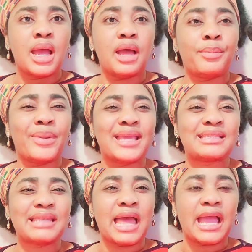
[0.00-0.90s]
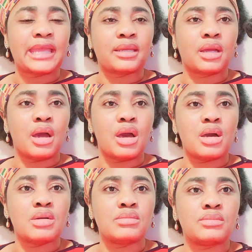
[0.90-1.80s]
a place like
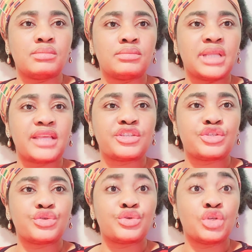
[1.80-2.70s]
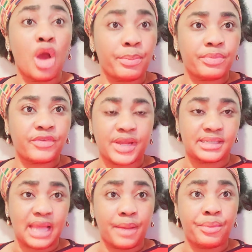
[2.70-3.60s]
um let's do ndop for
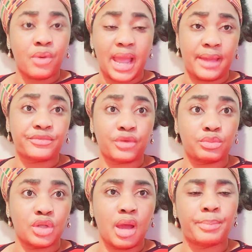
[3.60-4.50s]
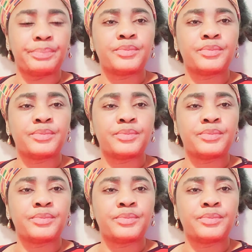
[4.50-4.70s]
example i am from ndop